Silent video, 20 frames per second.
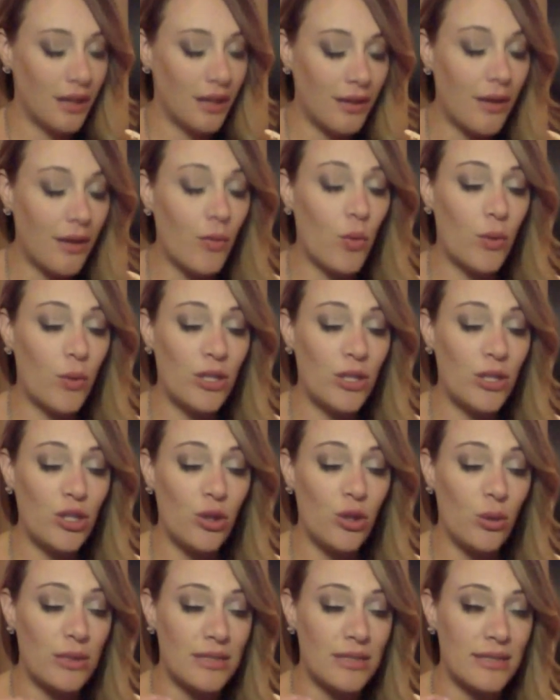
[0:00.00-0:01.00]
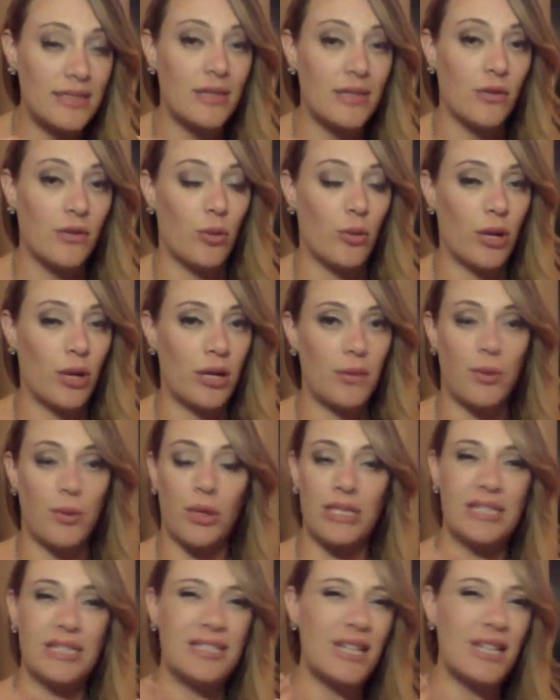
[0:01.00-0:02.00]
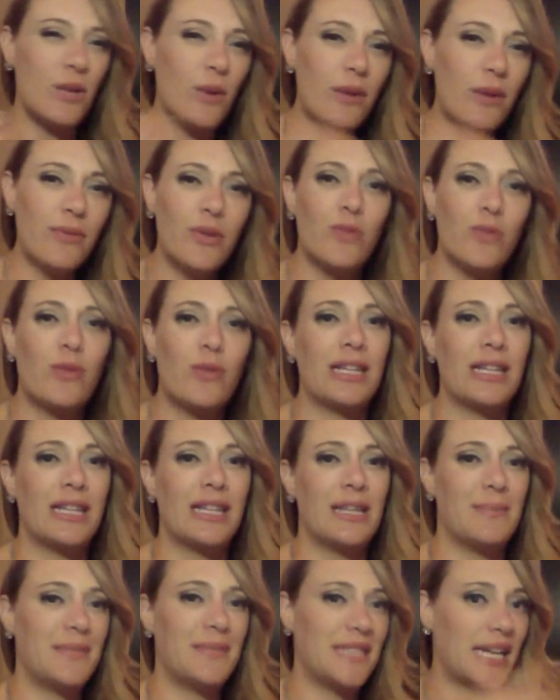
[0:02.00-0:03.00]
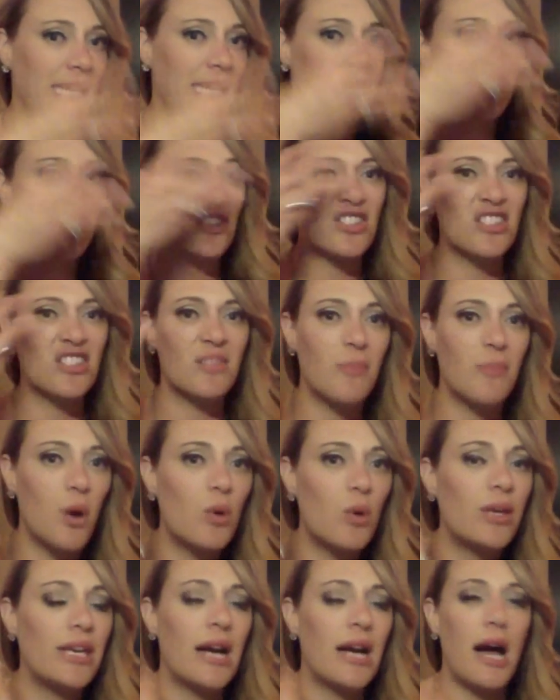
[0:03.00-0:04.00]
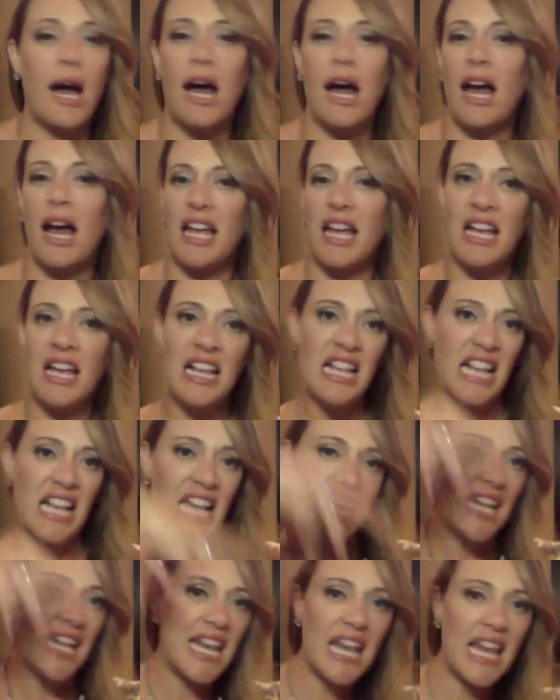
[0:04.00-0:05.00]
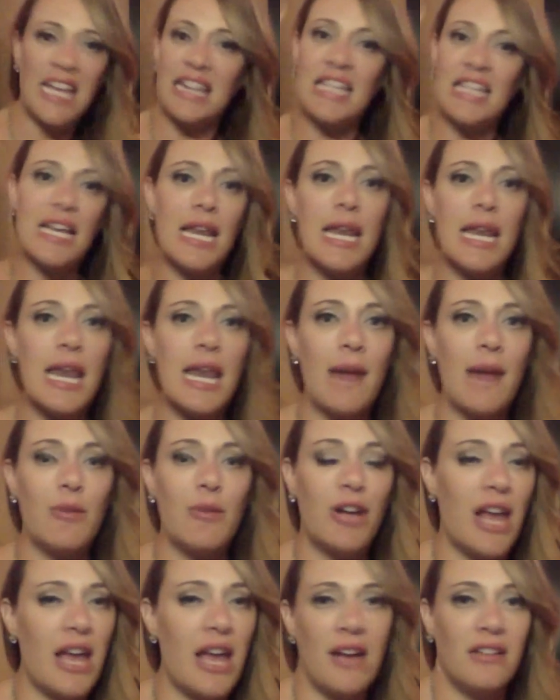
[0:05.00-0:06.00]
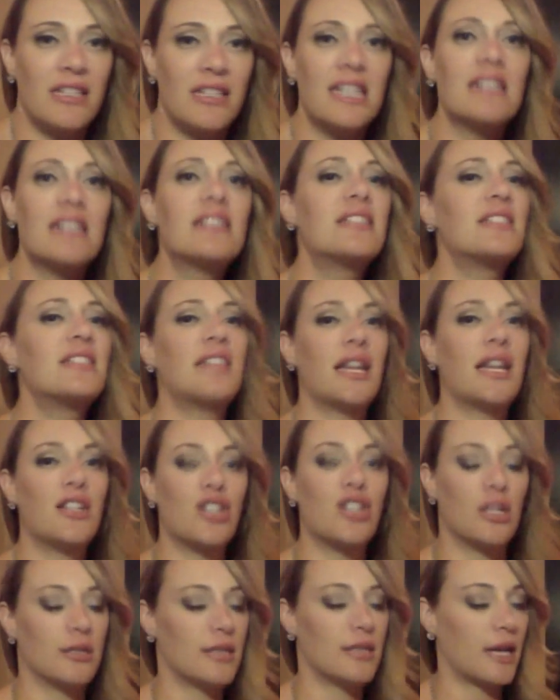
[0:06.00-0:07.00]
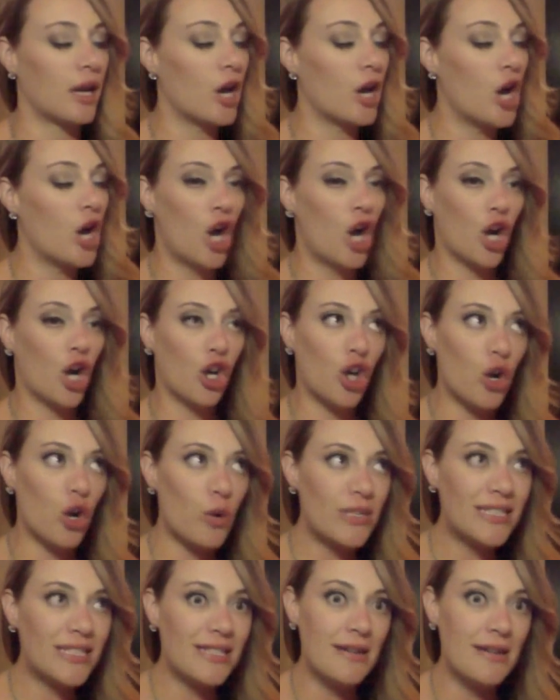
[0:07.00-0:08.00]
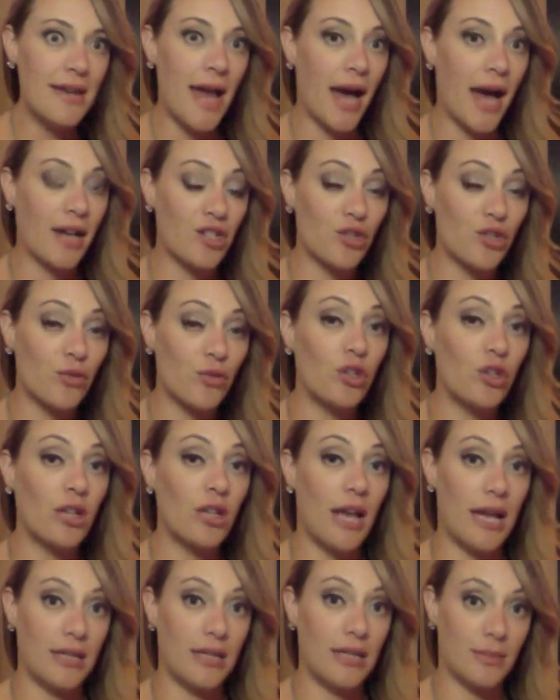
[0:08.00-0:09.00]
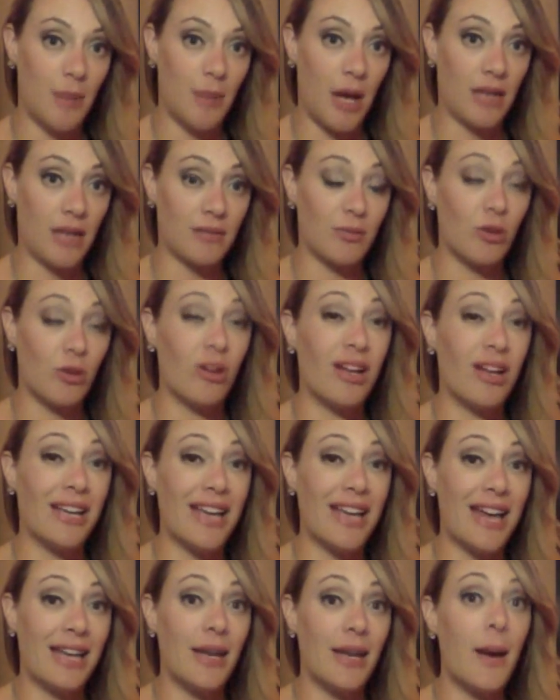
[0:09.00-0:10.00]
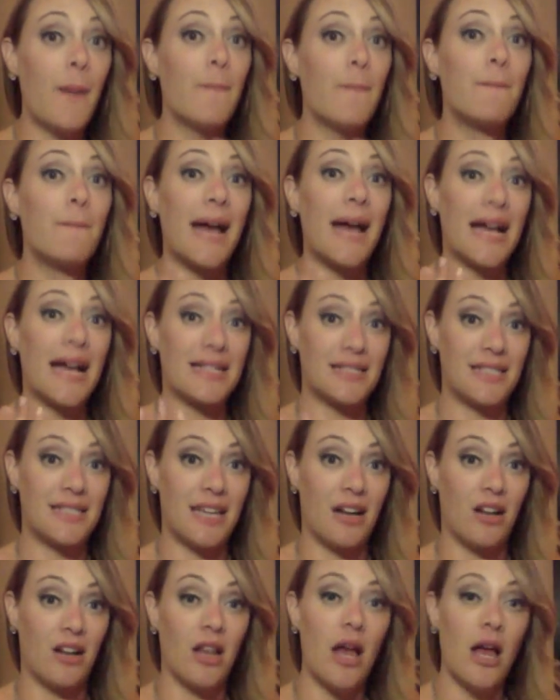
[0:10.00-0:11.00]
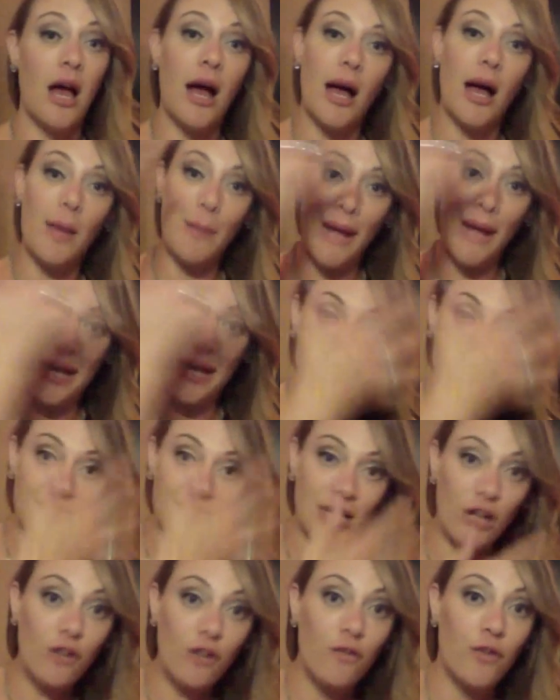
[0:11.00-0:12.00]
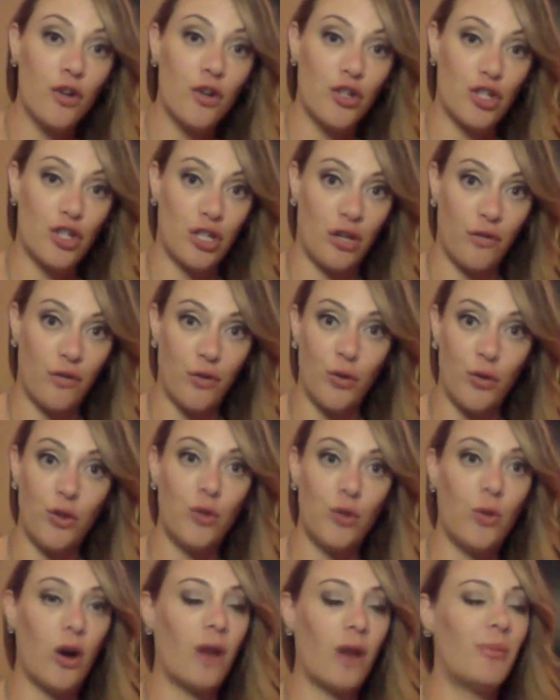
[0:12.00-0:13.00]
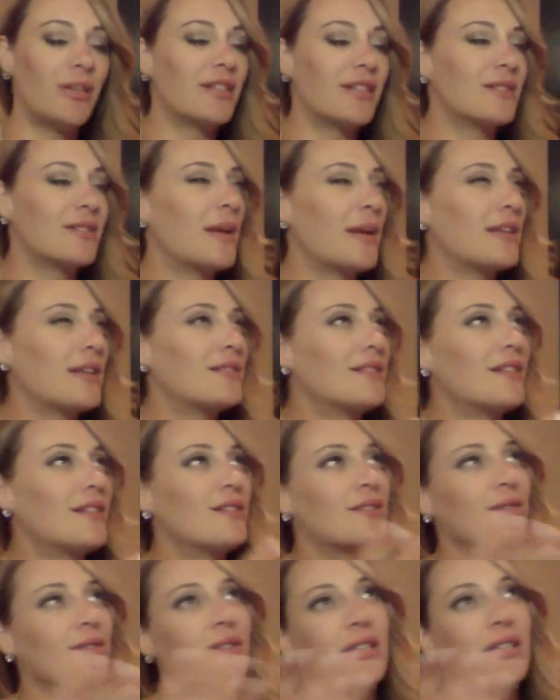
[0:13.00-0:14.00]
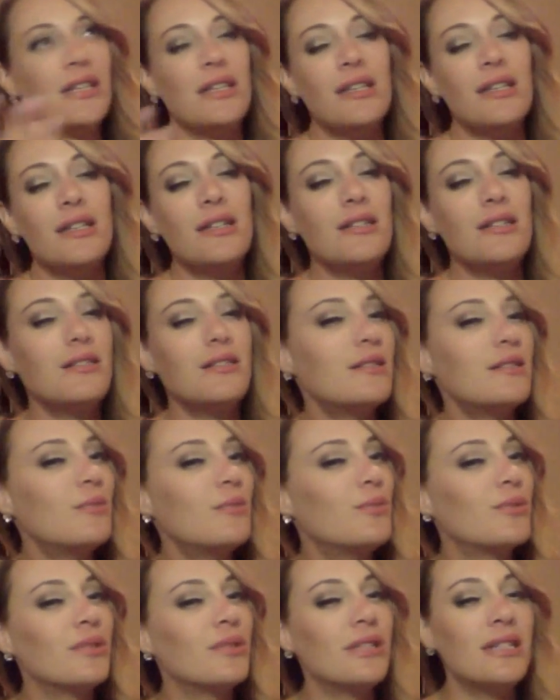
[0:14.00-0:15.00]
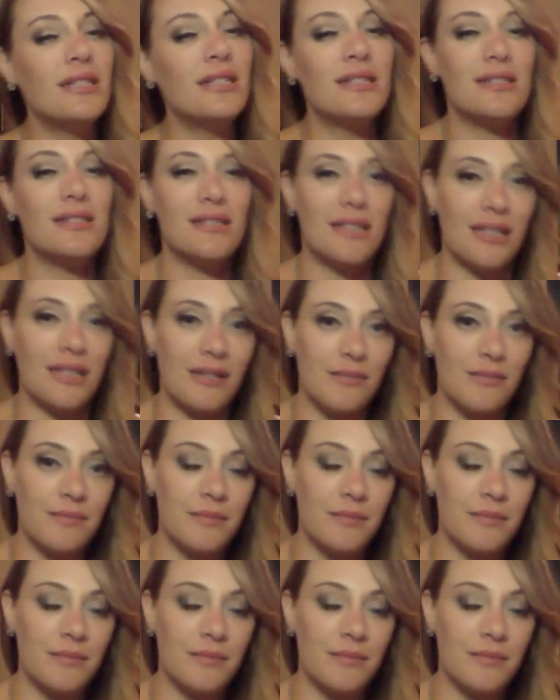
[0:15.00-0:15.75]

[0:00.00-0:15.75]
That will win you 0 brownie points. Stay away from the red lipstick and the smoky eye and like the elaborate hair and the extensions. Like, go as natural as possible. Again, pastel. A pastel version of who you are, because pastels are easy breezy.